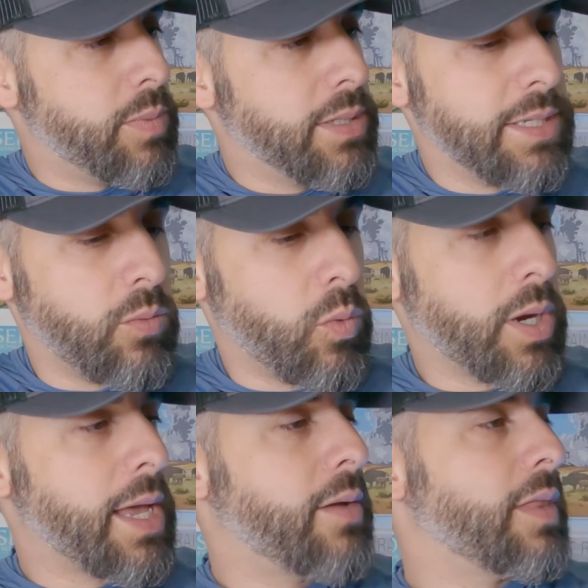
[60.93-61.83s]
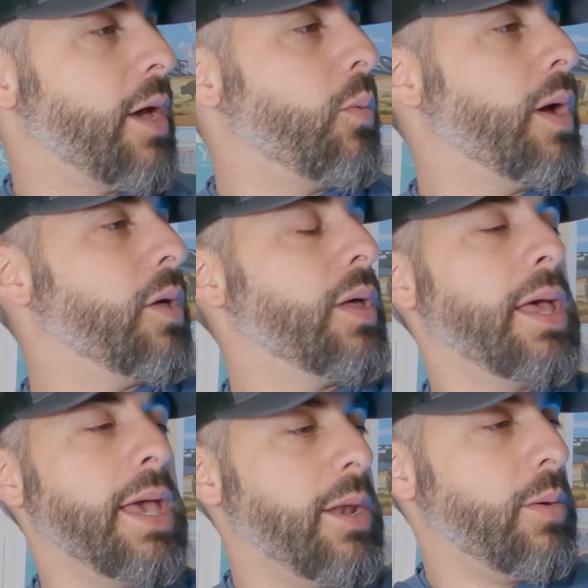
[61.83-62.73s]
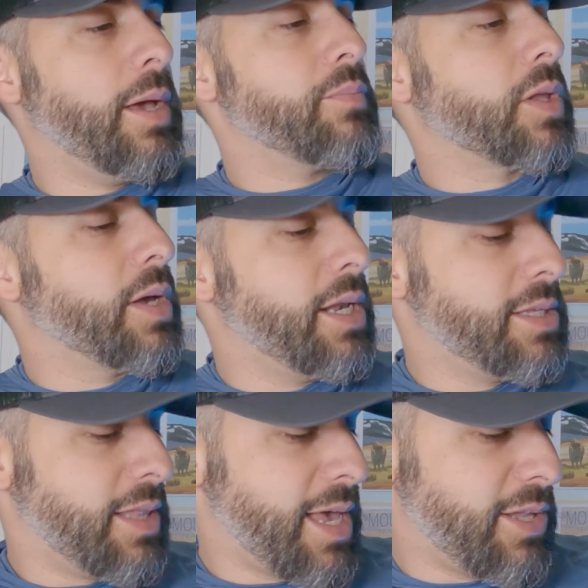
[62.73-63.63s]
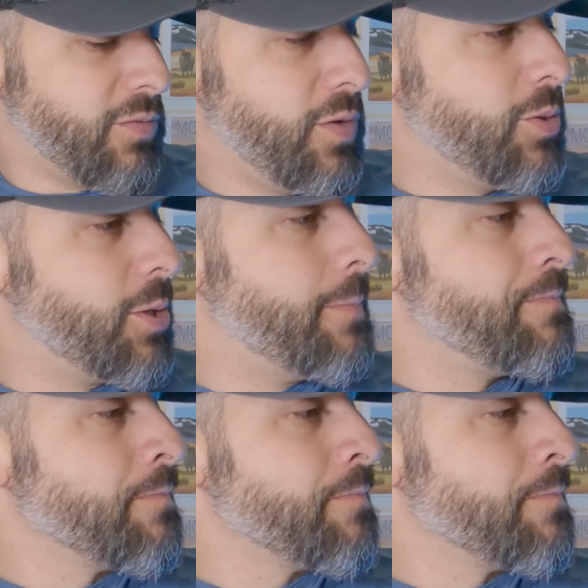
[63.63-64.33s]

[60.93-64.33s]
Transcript: but it didn't work out that well. Anyway, I'll get into that in the future,